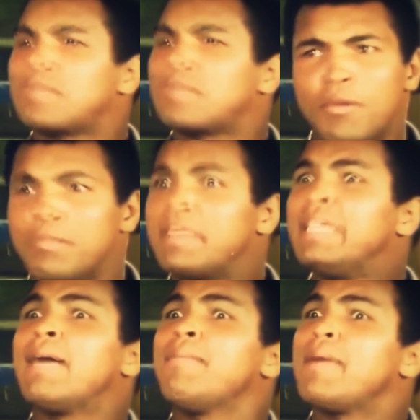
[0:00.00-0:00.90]
I'm so
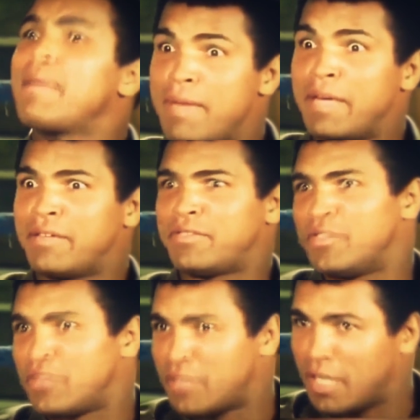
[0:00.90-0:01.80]
mean, I make medicine